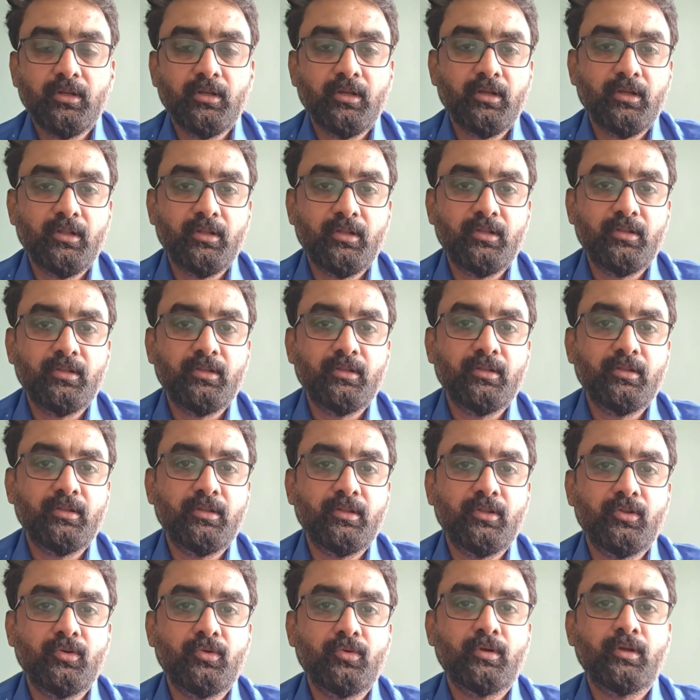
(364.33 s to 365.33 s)
and
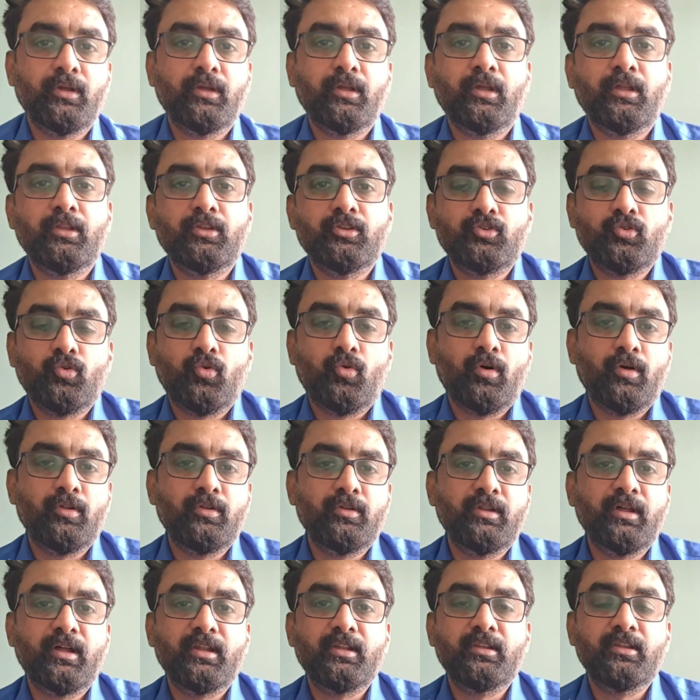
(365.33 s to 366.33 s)
and so
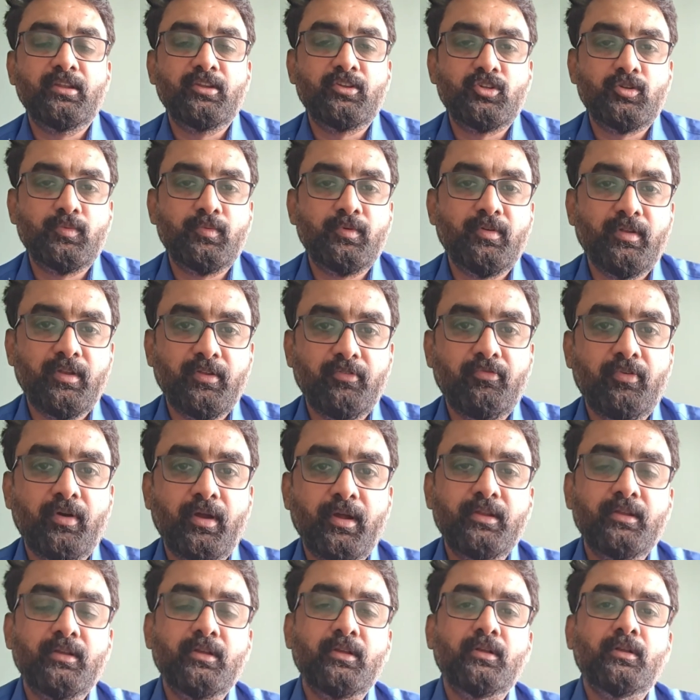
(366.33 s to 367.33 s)
on. That needs to be
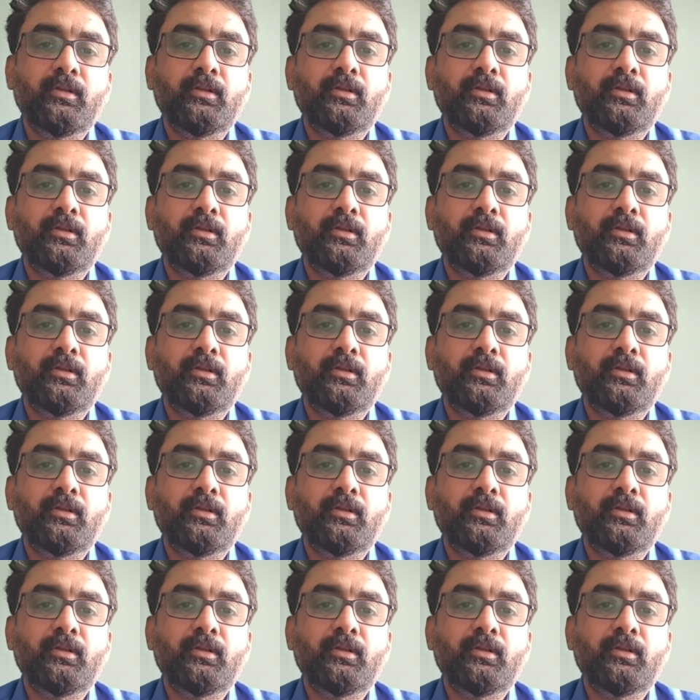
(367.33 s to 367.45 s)
verified